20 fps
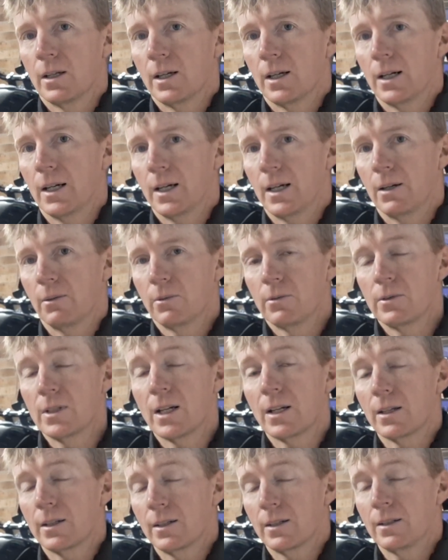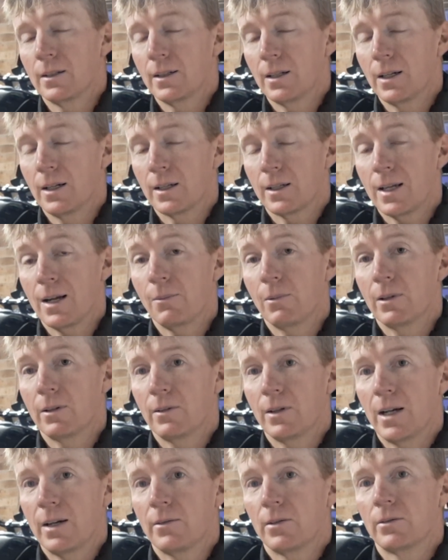We've done a couple
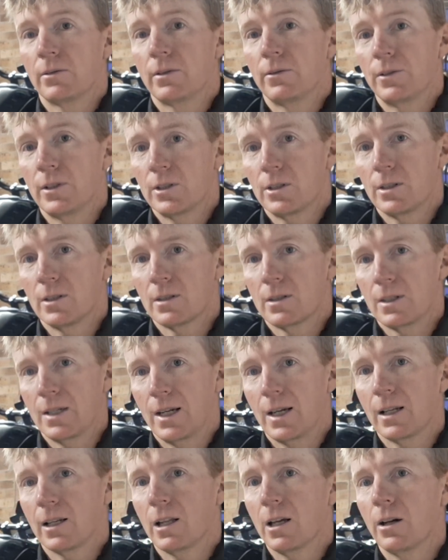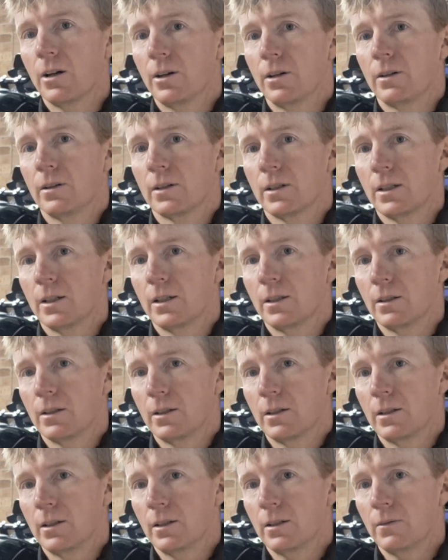of other revisions down low in
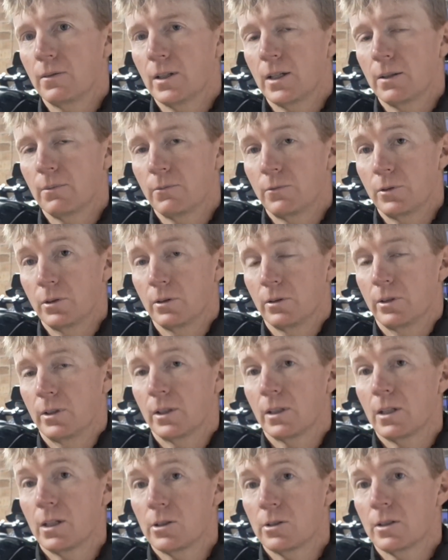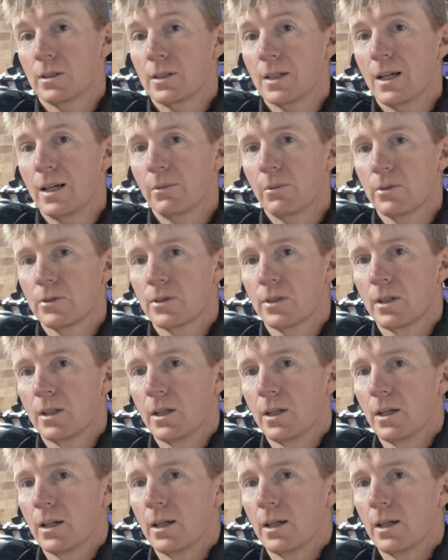the fuel and ignition tables